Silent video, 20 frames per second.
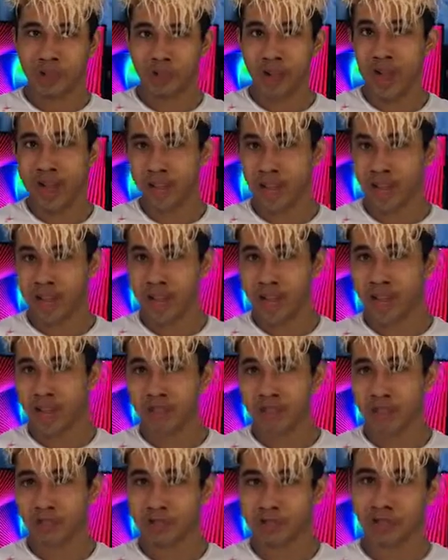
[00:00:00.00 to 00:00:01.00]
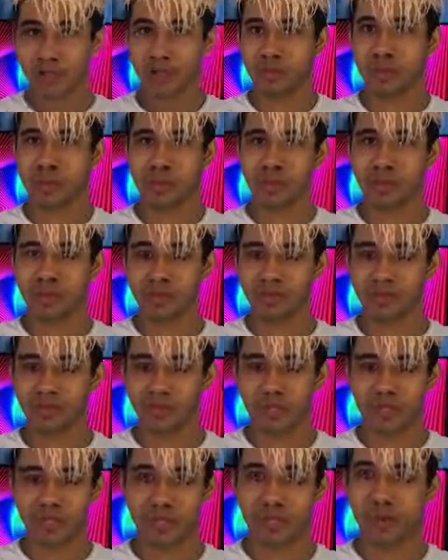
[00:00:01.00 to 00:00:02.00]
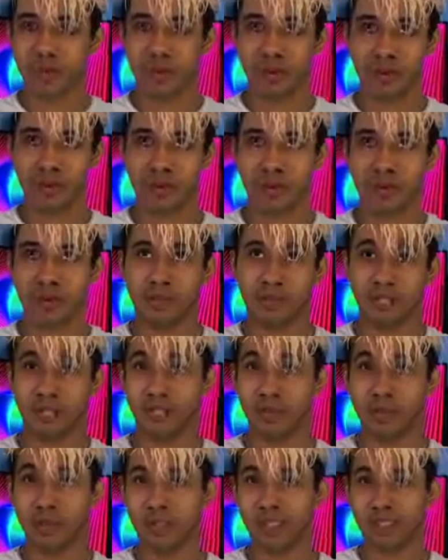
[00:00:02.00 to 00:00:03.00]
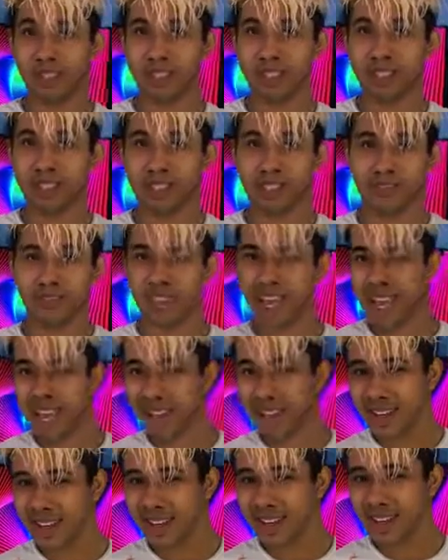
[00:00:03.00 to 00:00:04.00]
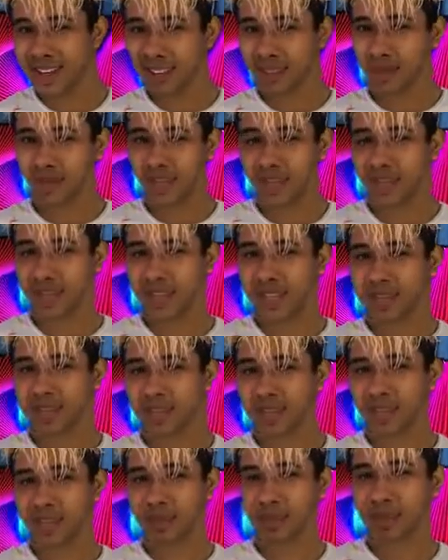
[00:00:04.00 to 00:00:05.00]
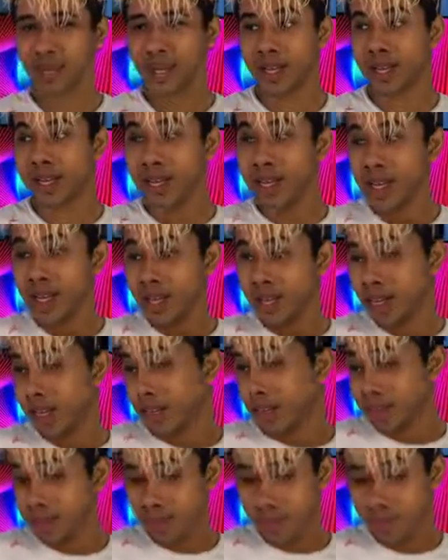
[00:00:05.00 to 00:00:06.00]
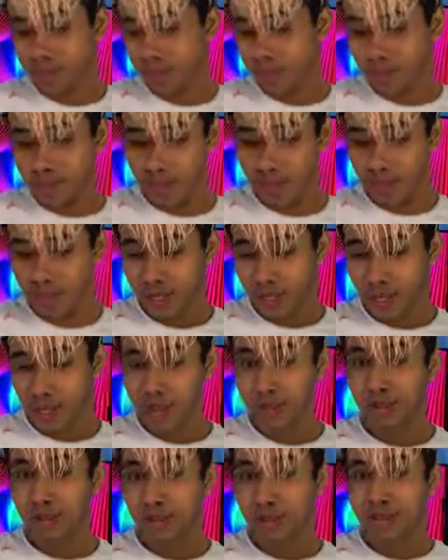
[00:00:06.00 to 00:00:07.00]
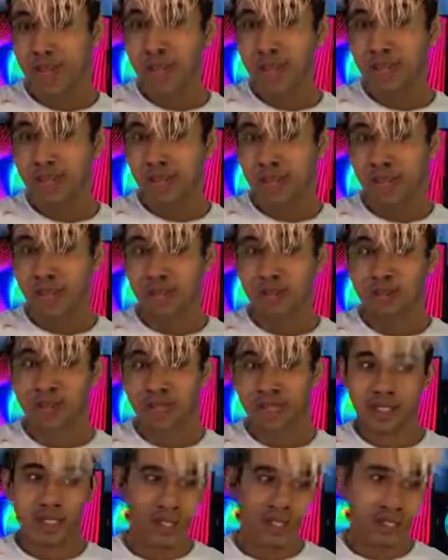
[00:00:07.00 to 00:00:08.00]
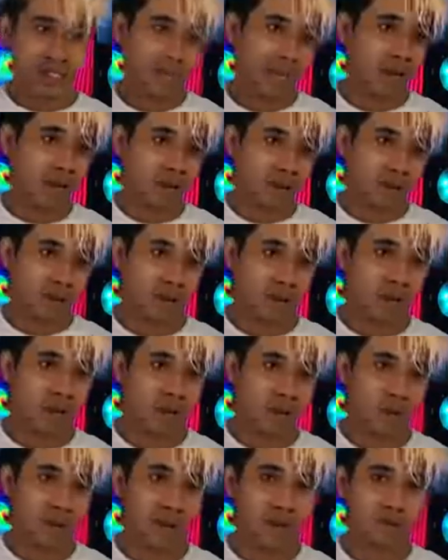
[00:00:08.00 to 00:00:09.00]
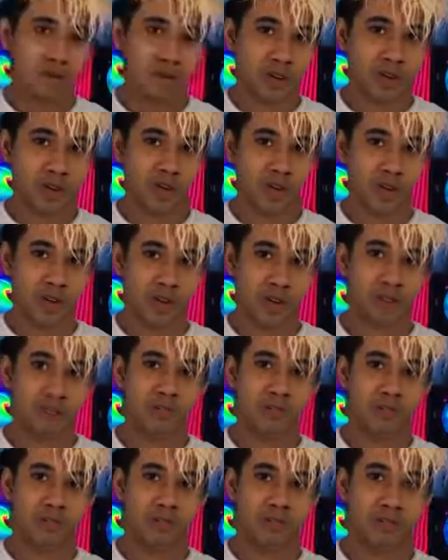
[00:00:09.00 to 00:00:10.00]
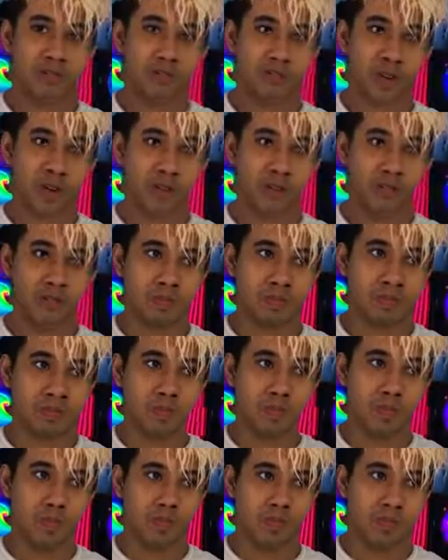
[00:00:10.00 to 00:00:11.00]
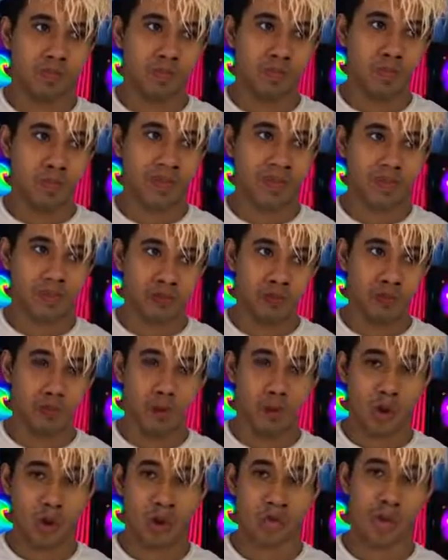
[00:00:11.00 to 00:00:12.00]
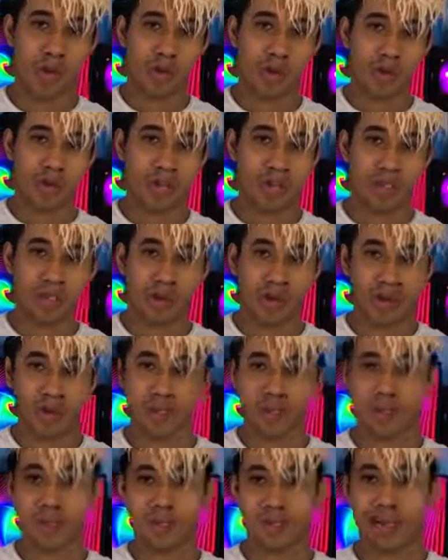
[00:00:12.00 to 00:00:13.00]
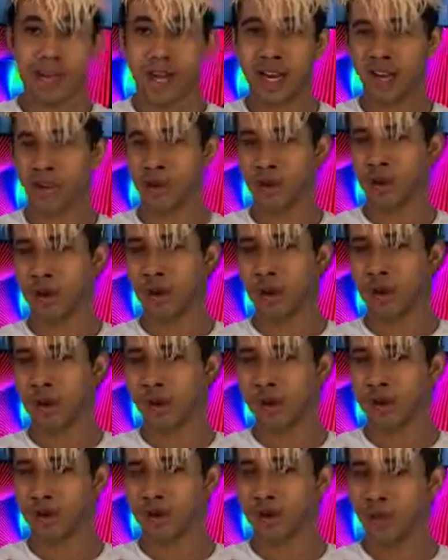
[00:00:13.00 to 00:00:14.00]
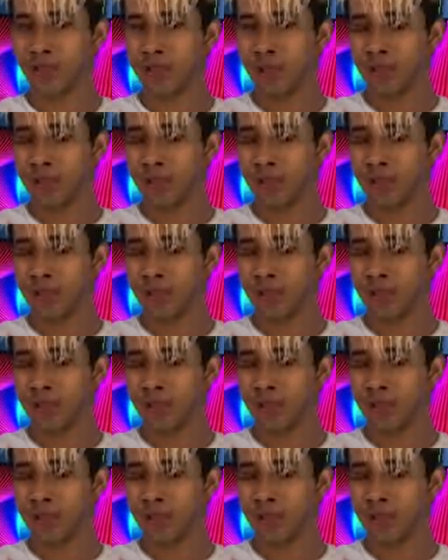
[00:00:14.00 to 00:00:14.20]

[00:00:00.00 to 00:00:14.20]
and Mac you can, but for some reason just on Ubuntu at least you can't. It doesn't really make sense, but other than that, like, you can just set up a server and everyone can join from your like local home IP, so I guess that's kind of a workaround.